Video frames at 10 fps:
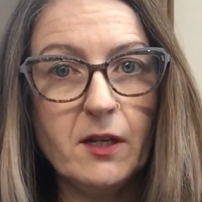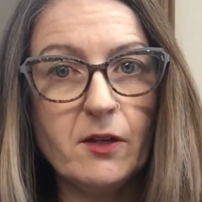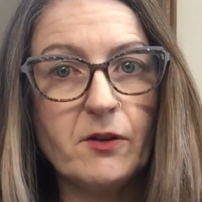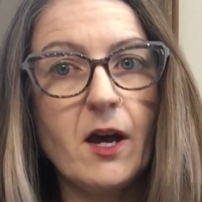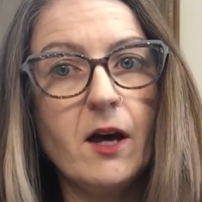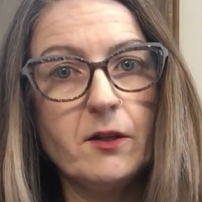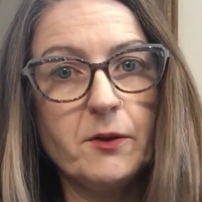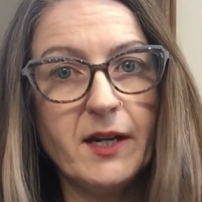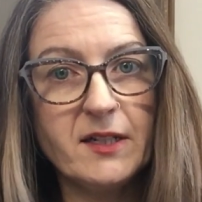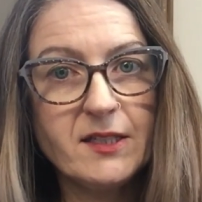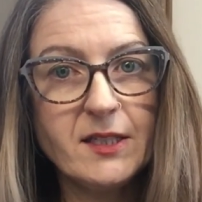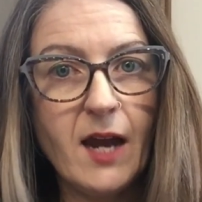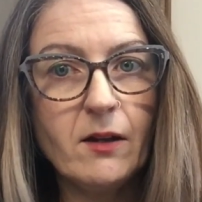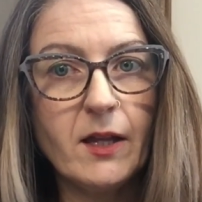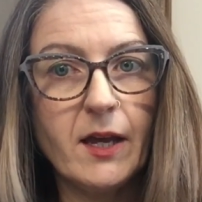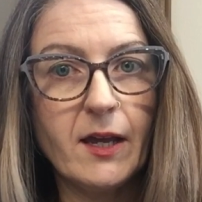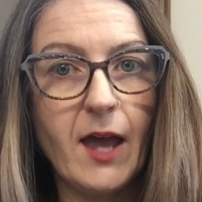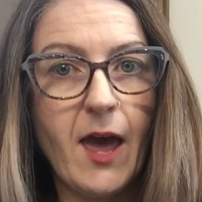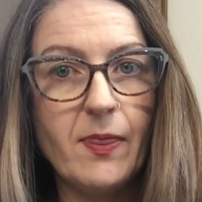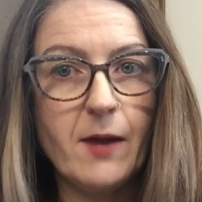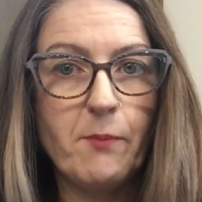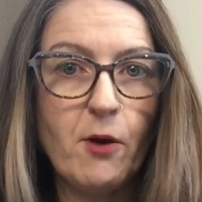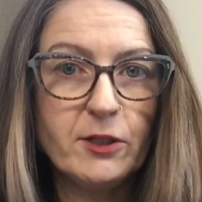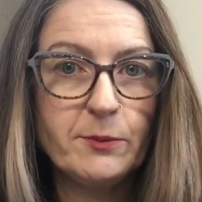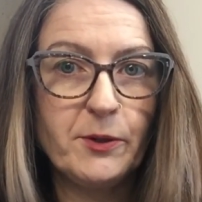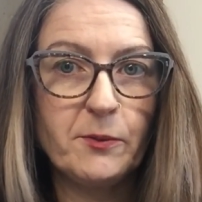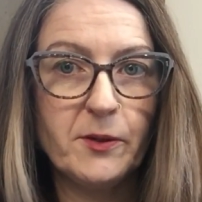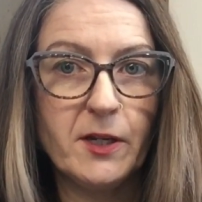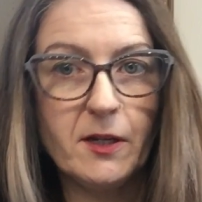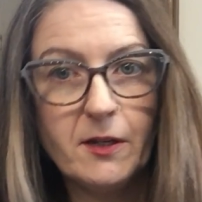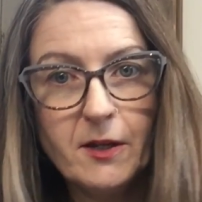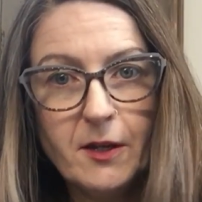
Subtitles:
your coloring is settling, and then post-puberty,